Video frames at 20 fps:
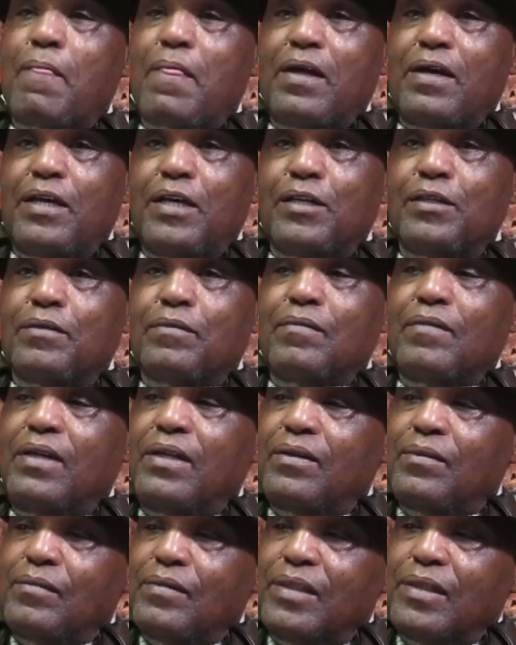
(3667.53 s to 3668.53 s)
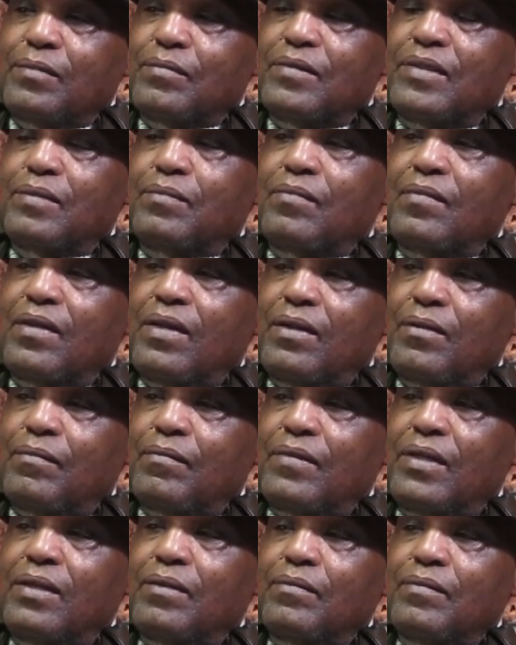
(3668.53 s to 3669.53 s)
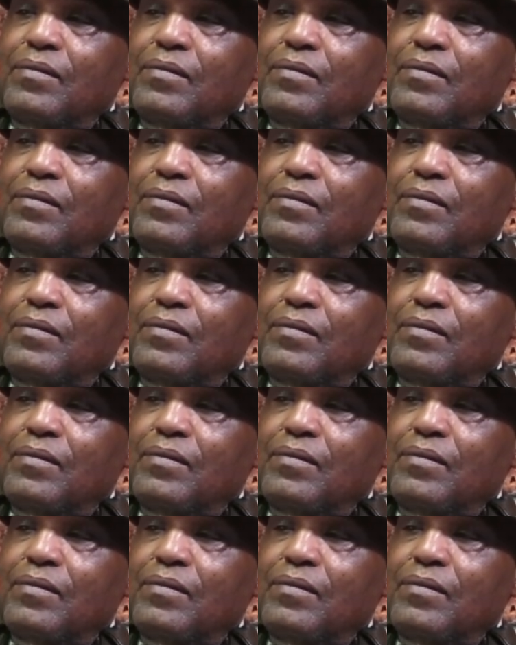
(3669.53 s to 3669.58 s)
he never carried himself with a